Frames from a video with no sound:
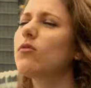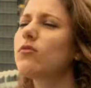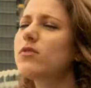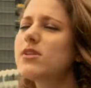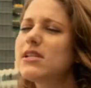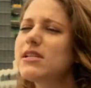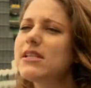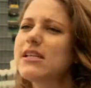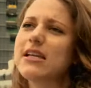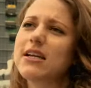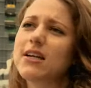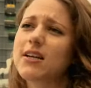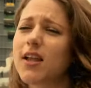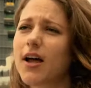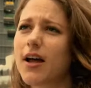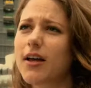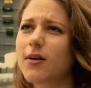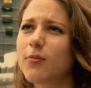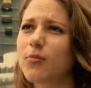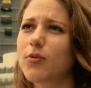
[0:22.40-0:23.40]
recently a
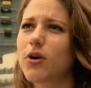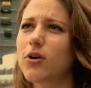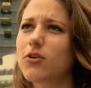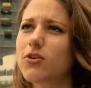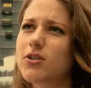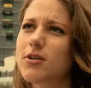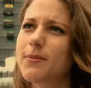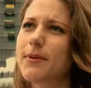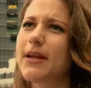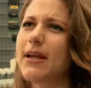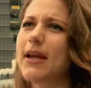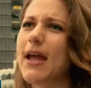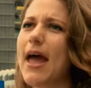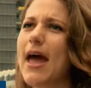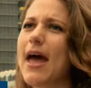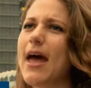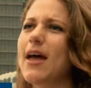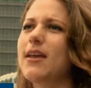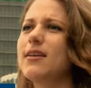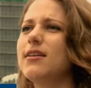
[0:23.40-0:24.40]
client approached me
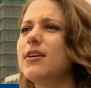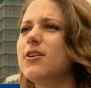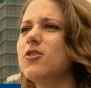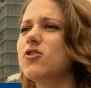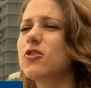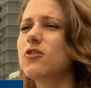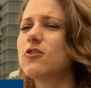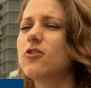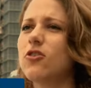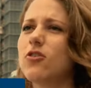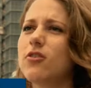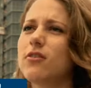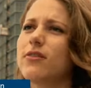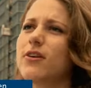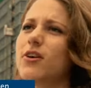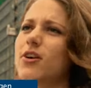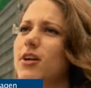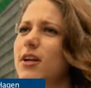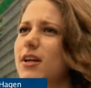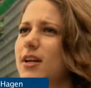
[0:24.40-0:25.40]
and he had just sold a
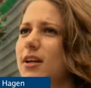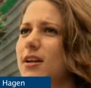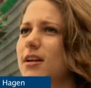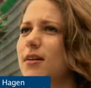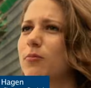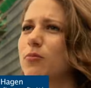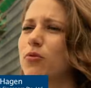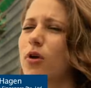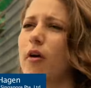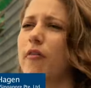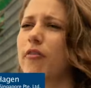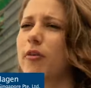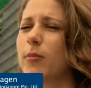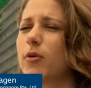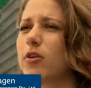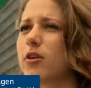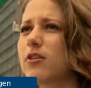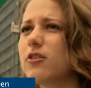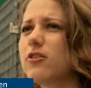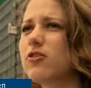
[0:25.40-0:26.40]
very profitable
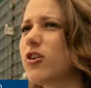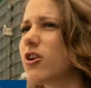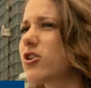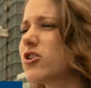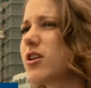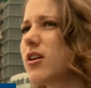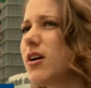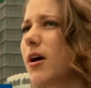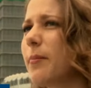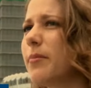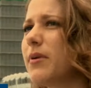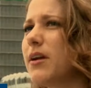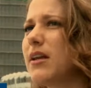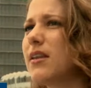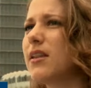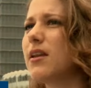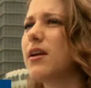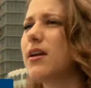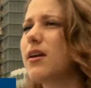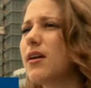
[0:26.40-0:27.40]
construction company
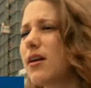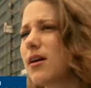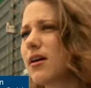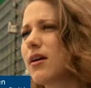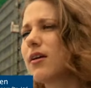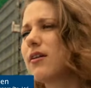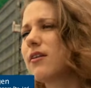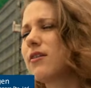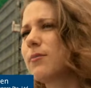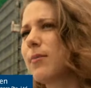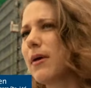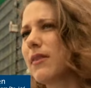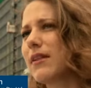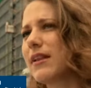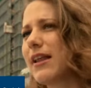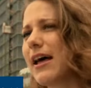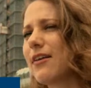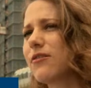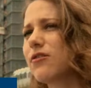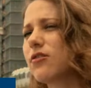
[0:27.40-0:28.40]
that he had uh, spent the
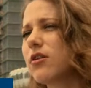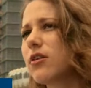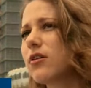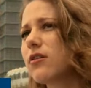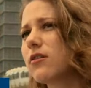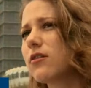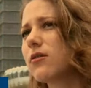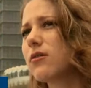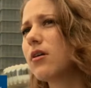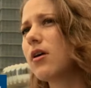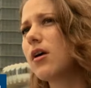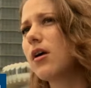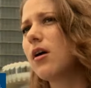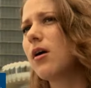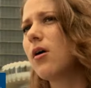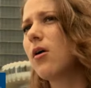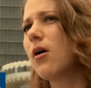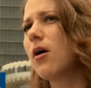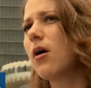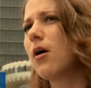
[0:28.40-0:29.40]
last few years
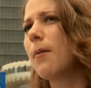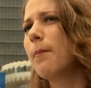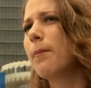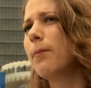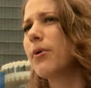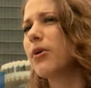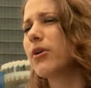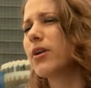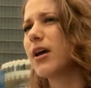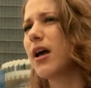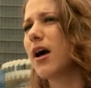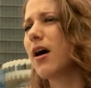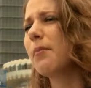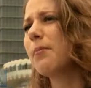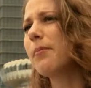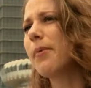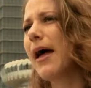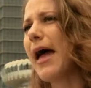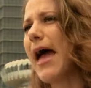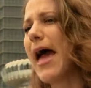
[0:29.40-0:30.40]
building up,
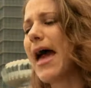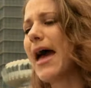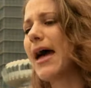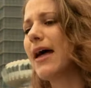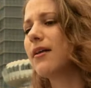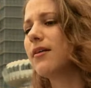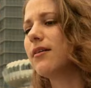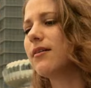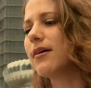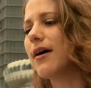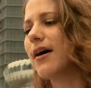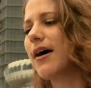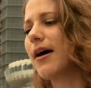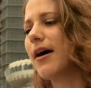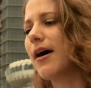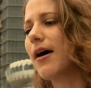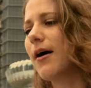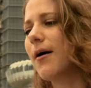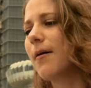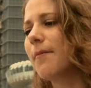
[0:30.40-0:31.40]
and
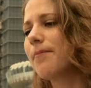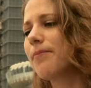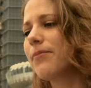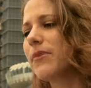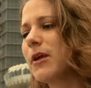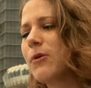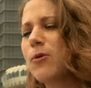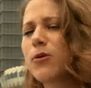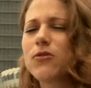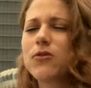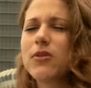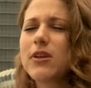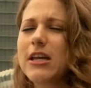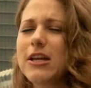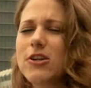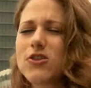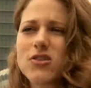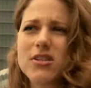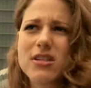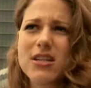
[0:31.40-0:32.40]
um, he was really
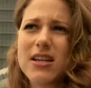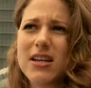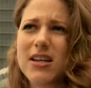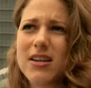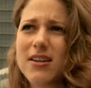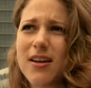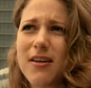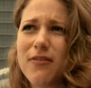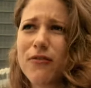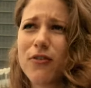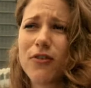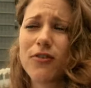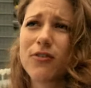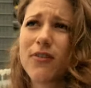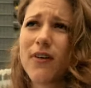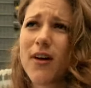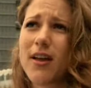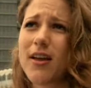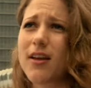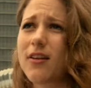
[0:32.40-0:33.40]
interested in
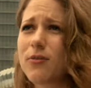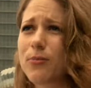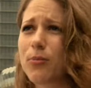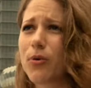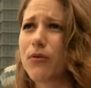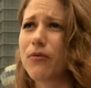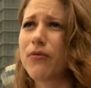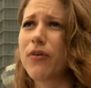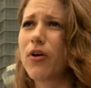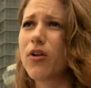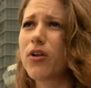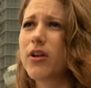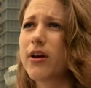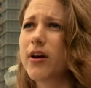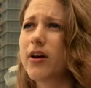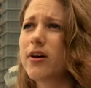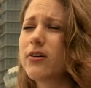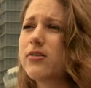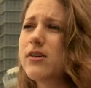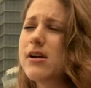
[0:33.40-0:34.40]
diversifying his
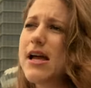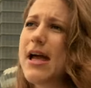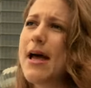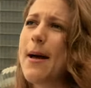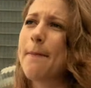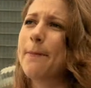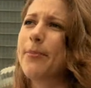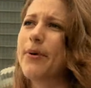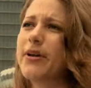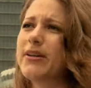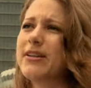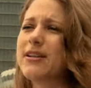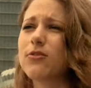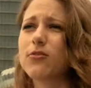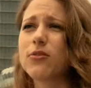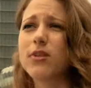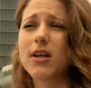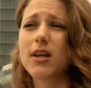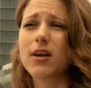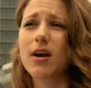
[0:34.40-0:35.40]
portfolio, but didn't
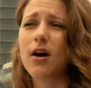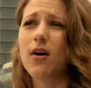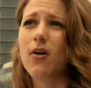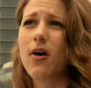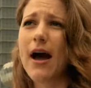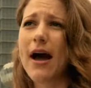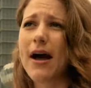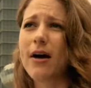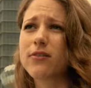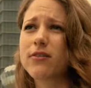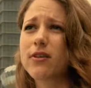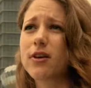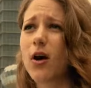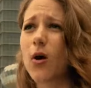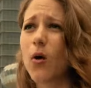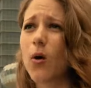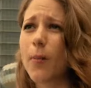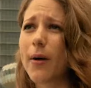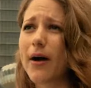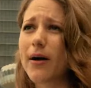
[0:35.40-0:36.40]
really know how to
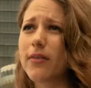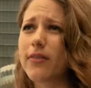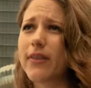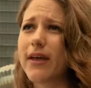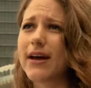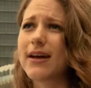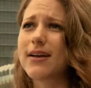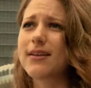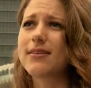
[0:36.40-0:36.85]
go about that.